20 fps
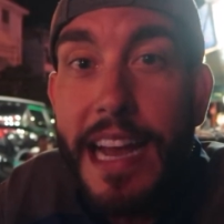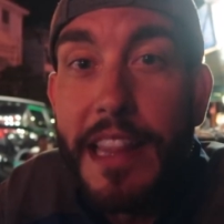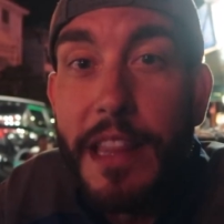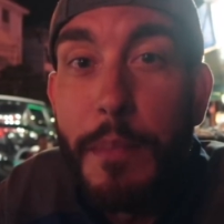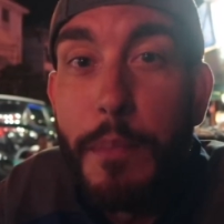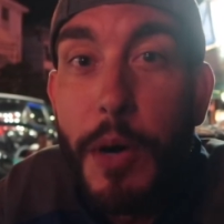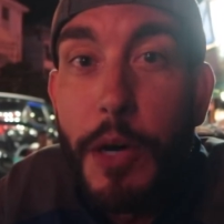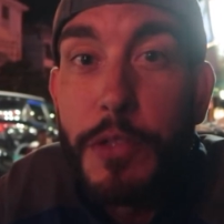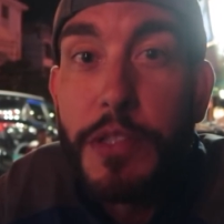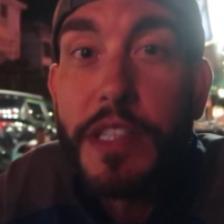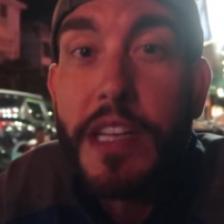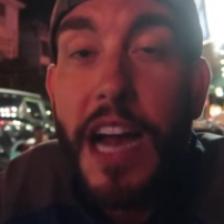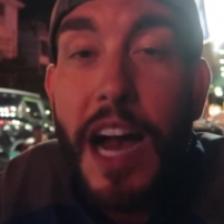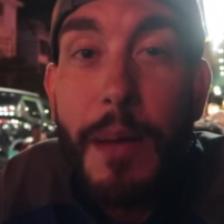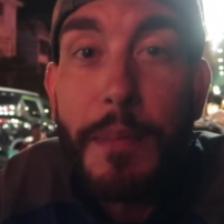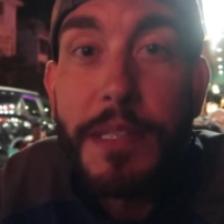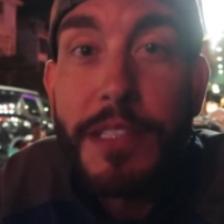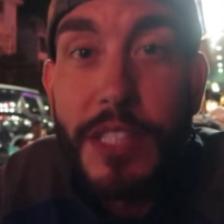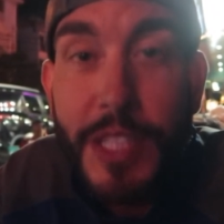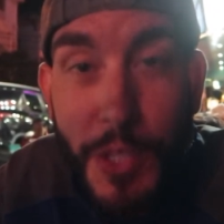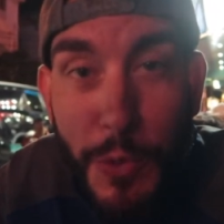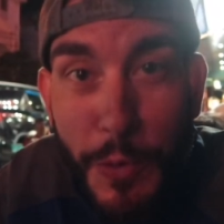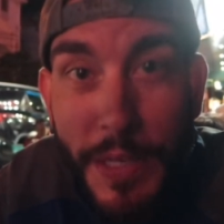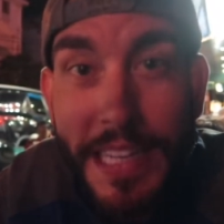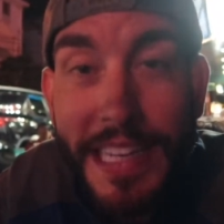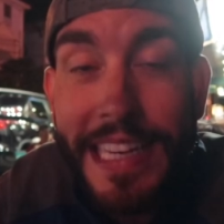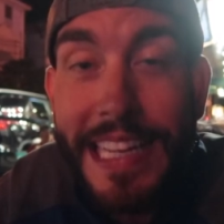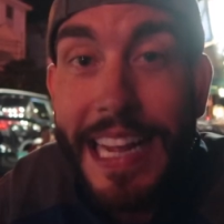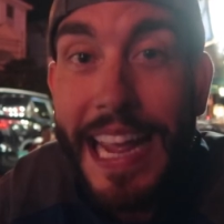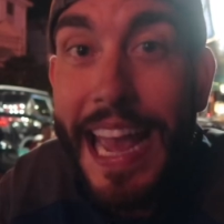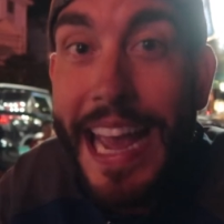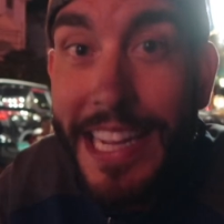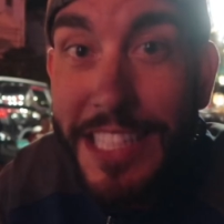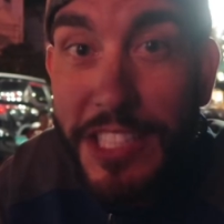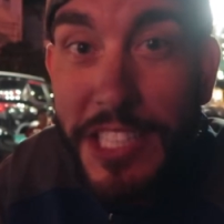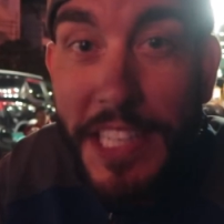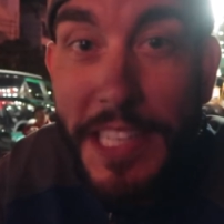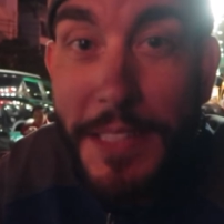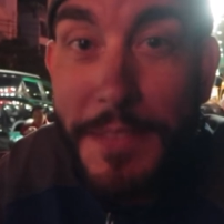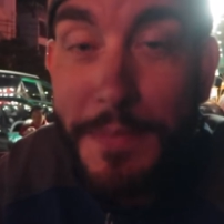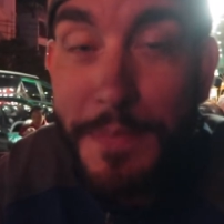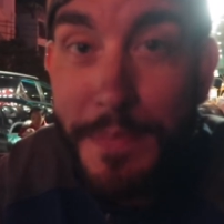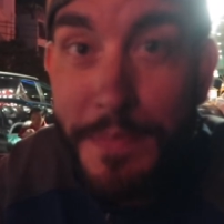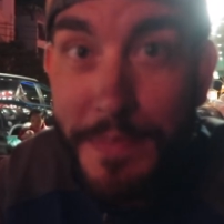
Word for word: And the most common sweetening agent,